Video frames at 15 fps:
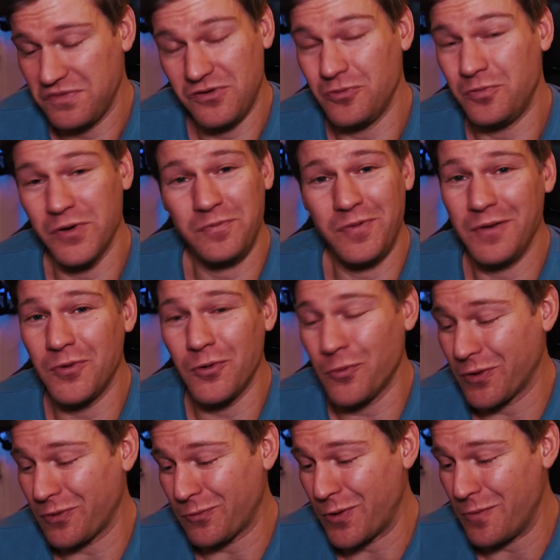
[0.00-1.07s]
stupid people
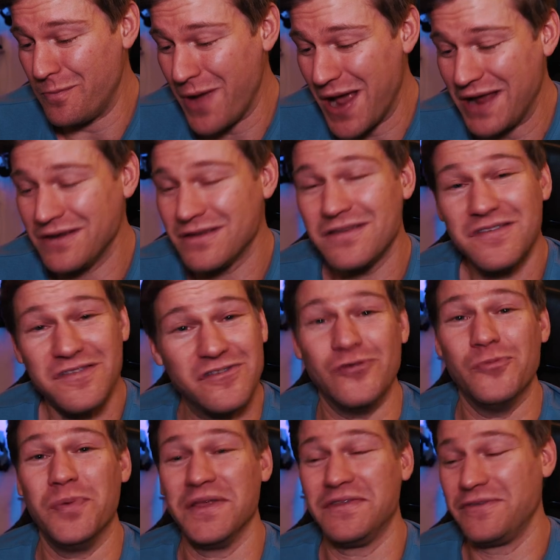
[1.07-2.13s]
will remain
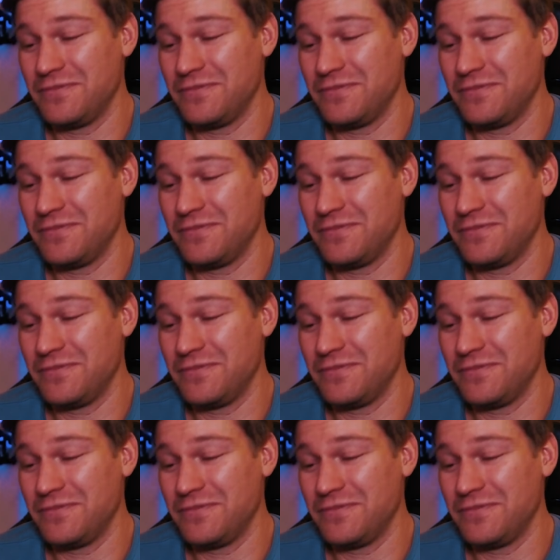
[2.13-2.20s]
stupid.